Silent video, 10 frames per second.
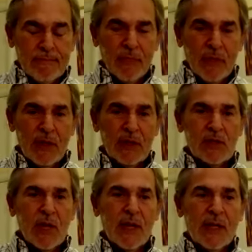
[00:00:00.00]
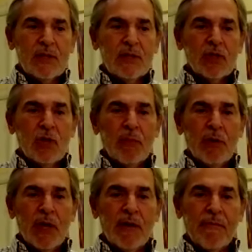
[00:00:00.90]
in this case,
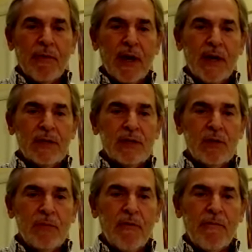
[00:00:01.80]
Germany and France, who'd been